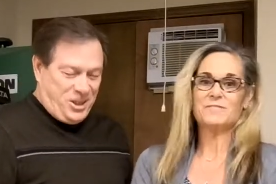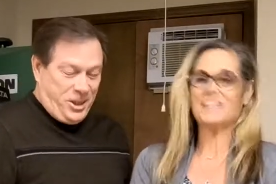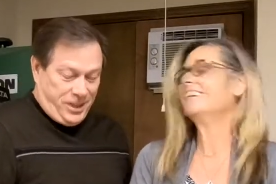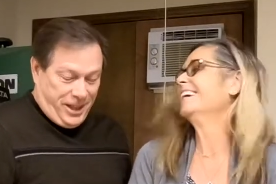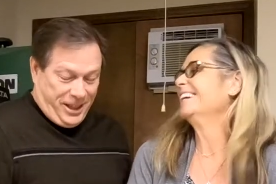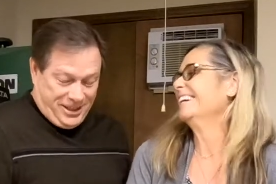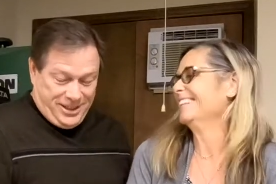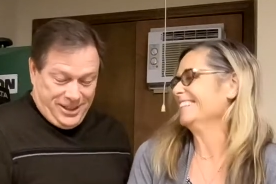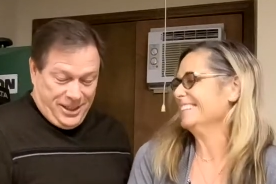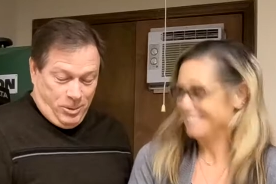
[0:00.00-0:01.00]
Speaker 1: a good
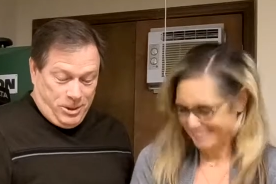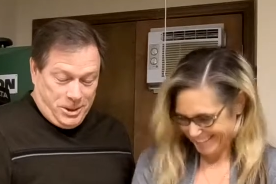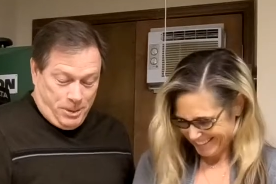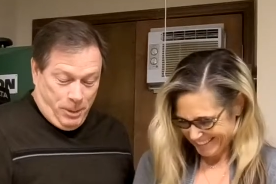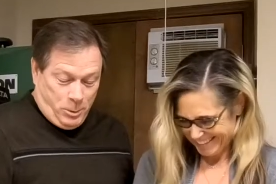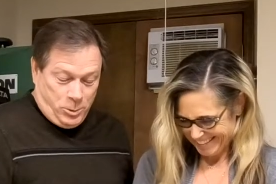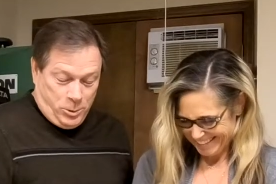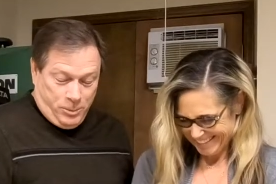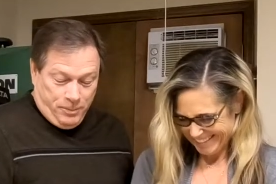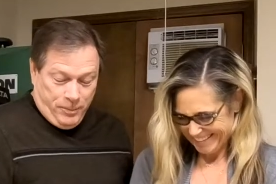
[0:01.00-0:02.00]
thing. Wasn't supposed to.
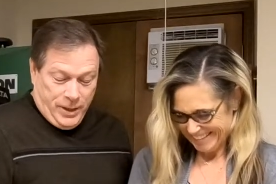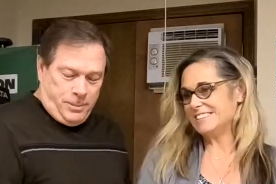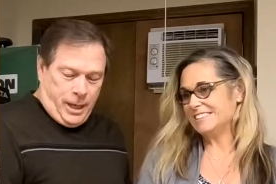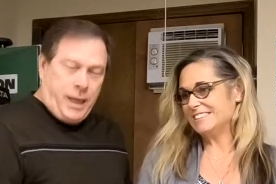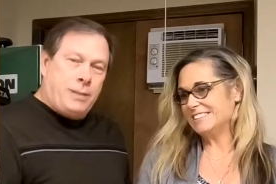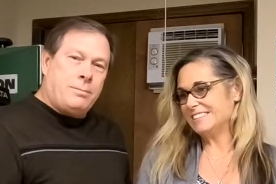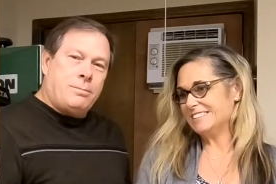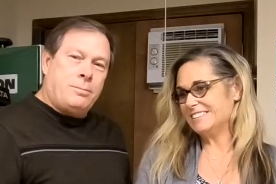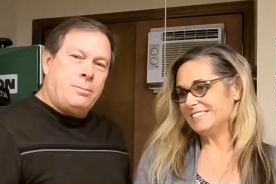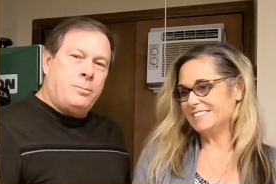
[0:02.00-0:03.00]
And
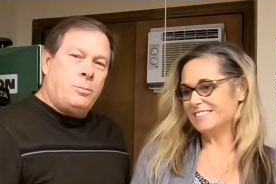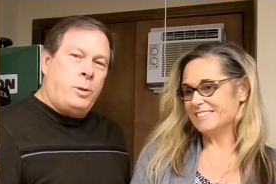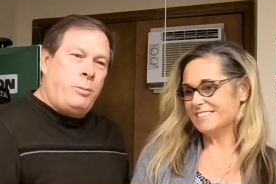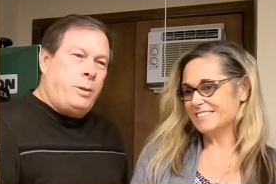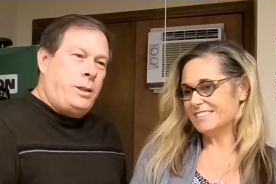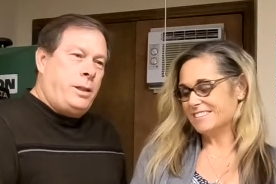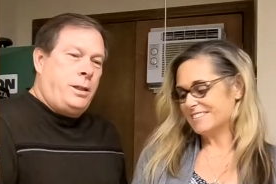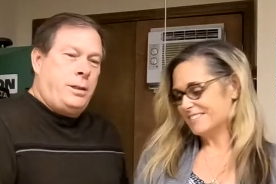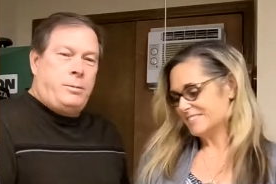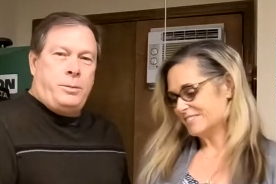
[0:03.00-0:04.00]
we would
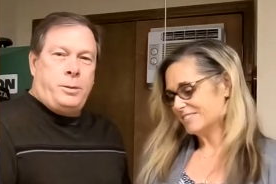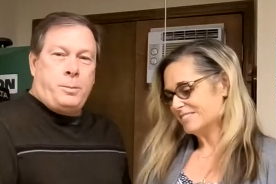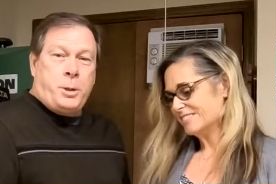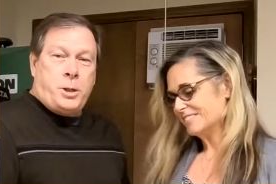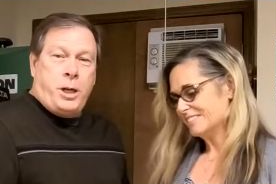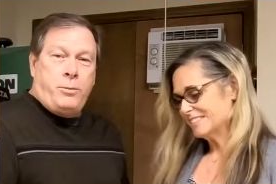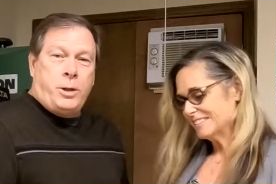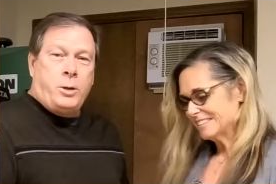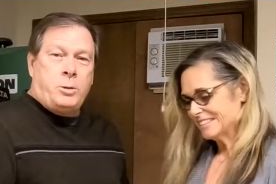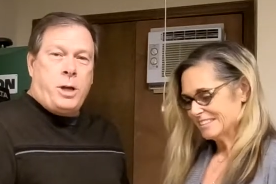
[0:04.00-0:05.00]
uh, we'd appreciate if you go
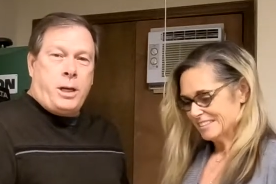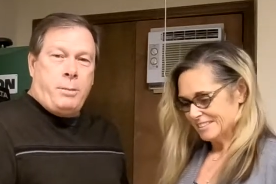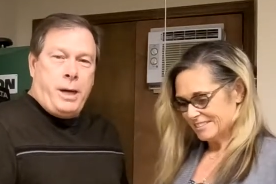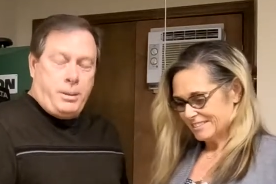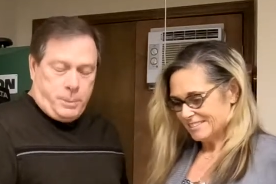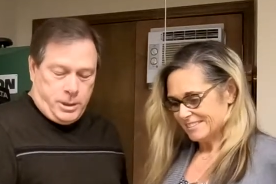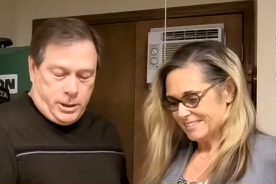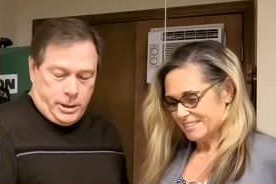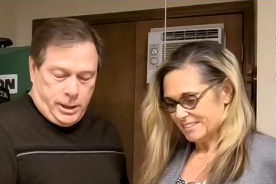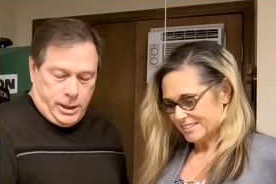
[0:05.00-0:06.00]
check them out,
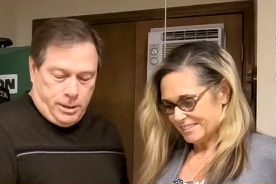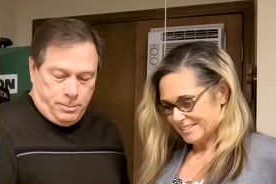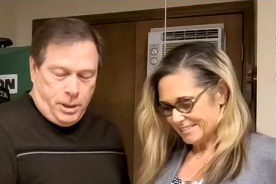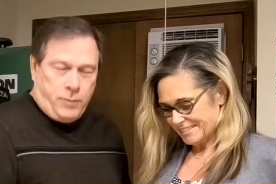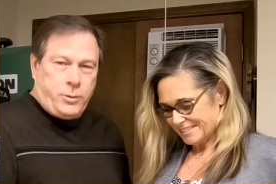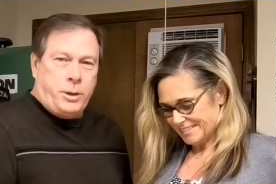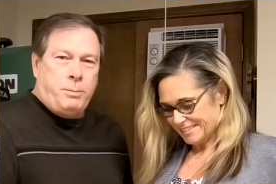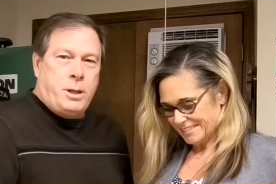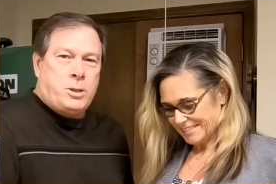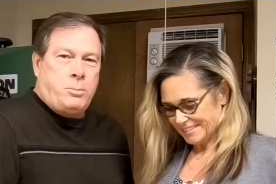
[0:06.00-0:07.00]
particularly uh, Off Grid
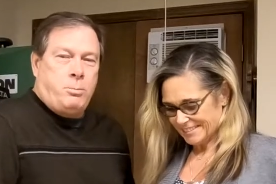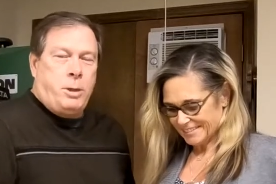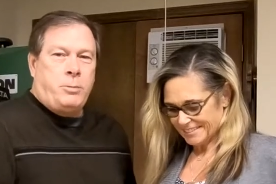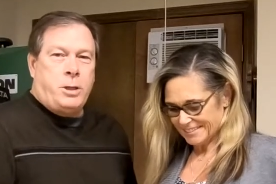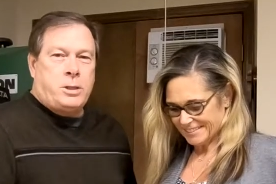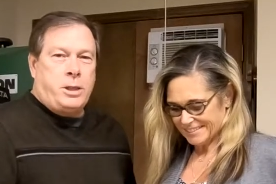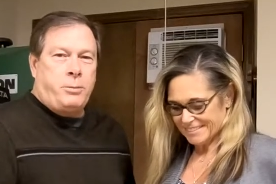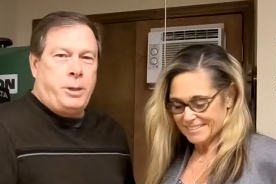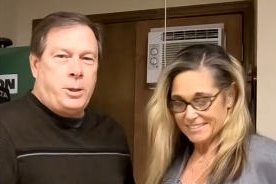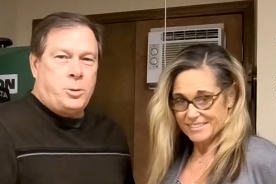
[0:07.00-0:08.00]
mus- Mud Wrestling. We
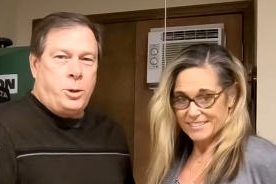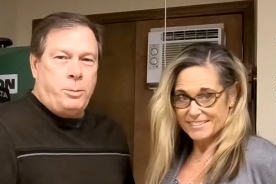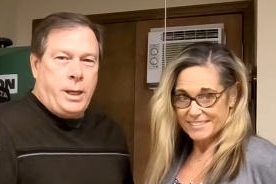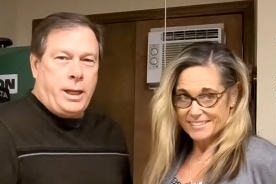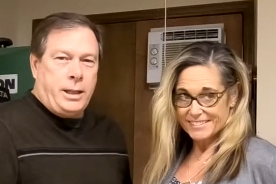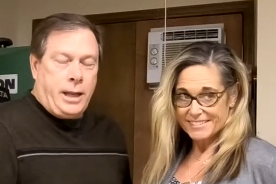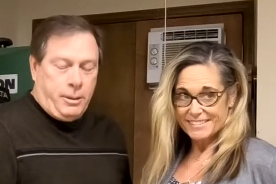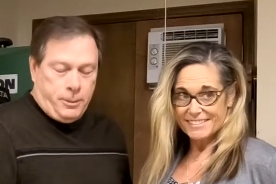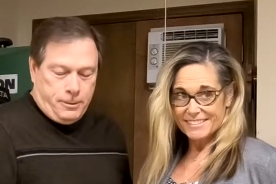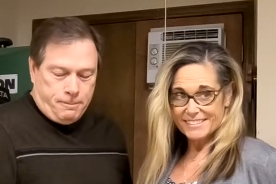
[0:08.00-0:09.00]
enjoyed making that
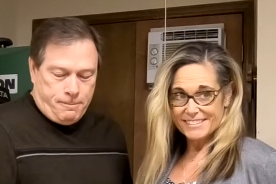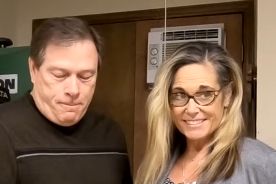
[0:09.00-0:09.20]
one.